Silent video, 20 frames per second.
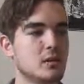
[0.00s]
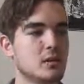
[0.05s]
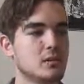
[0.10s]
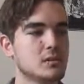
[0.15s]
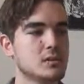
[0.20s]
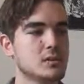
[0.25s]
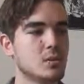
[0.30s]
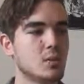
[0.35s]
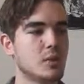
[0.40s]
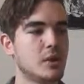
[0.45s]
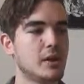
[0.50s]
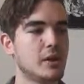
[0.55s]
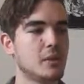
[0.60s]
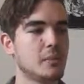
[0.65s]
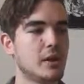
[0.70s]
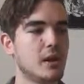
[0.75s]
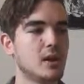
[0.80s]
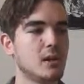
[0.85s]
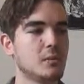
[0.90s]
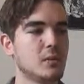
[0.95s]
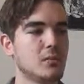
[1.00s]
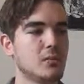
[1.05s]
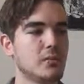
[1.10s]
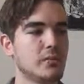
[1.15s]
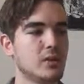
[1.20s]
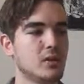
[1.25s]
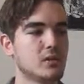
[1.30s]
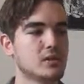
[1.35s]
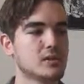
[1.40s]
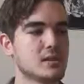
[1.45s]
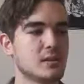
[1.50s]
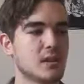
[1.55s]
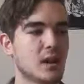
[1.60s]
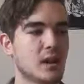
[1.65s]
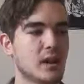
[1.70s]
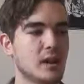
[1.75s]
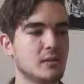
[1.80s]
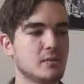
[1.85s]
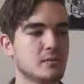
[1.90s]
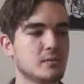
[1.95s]
It's the way you're making me feel
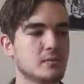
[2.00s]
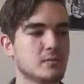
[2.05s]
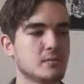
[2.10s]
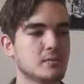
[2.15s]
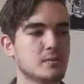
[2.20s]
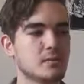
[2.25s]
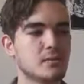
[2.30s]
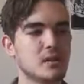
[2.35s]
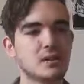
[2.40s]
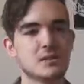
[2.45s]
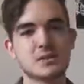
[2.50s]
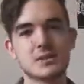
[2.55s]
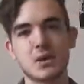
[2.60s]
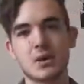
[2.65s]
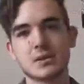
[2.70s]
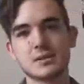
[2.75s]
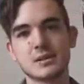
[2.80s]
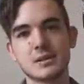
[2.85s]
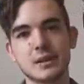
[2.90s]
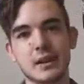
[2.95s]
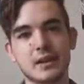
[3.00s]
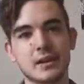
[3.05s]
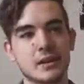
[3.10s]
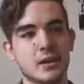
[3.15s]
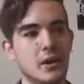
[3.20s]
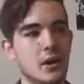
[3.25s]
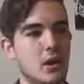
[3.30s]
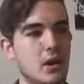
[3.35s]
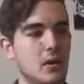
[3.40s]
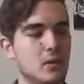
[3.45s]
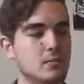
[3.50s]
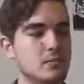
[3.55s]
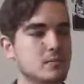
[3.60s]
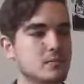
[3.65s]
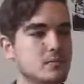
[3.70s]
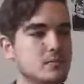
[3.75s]
tonight. It's hard to let it go.